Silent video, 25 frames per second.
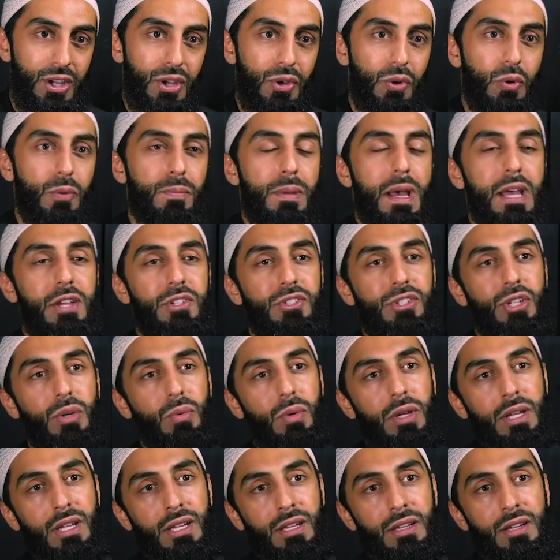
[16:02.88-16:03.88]
who passed
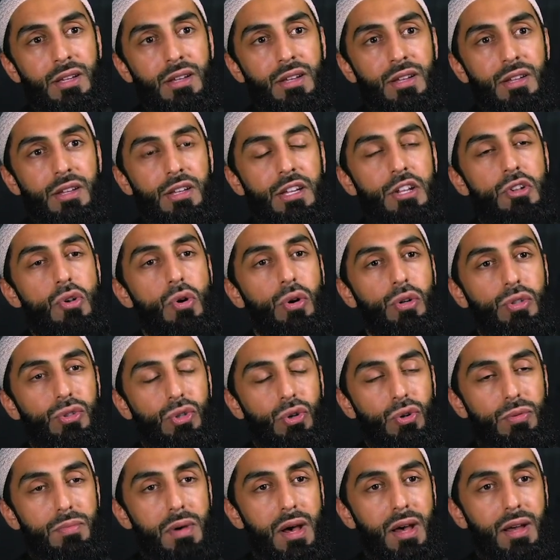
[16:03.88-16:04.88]
away in
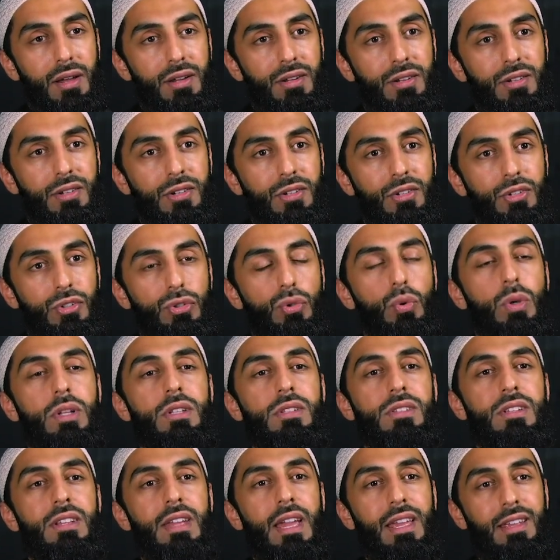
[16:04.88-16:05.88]
October
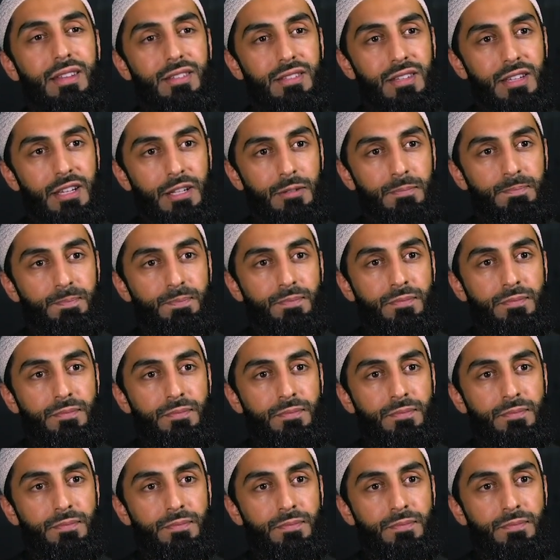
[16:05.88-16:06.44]
2018.